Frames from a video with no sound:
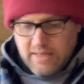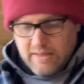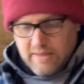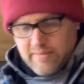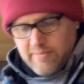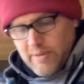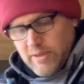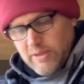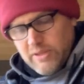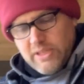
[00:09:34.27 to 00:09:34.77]

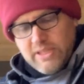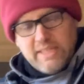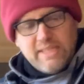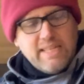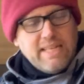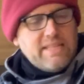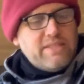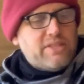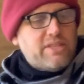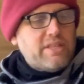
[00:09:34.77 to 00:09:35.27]
motion
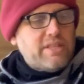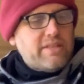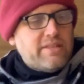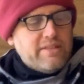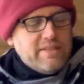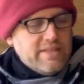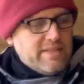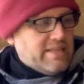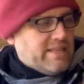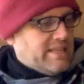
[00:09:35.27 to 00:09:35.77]
sensor,
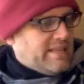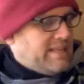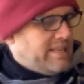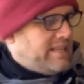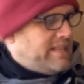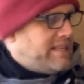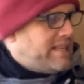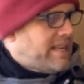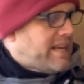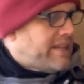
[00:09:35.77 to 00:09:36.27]

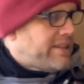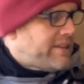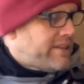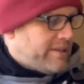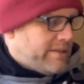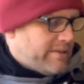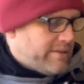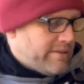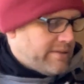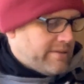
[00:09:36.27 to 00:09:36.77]

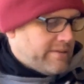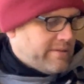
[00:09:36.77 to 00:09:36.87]
another